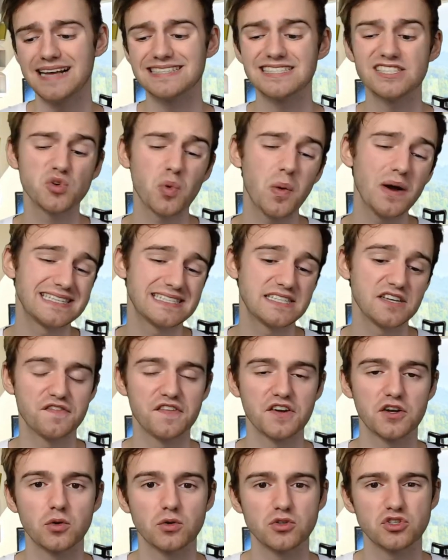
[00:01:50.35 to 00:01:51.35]
it's quite
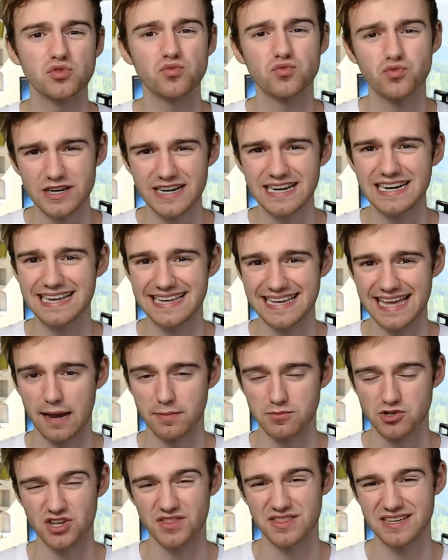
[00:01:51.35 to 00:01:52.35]
difficult to really
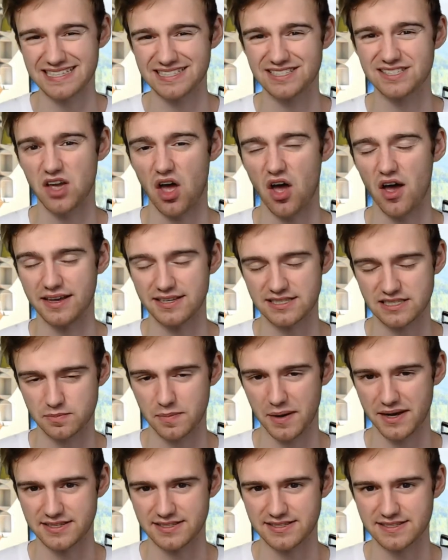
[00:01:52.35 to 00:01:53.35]
capture the entire
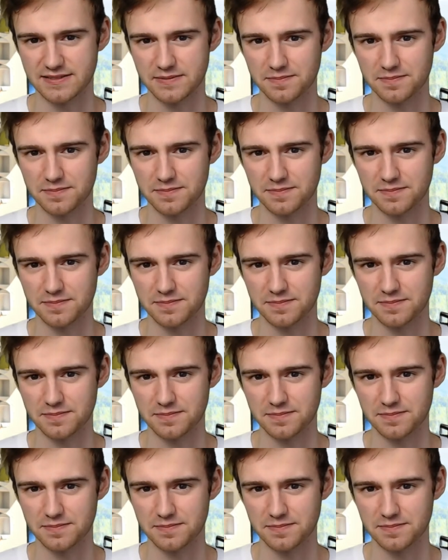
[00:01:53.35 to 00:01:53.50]
space.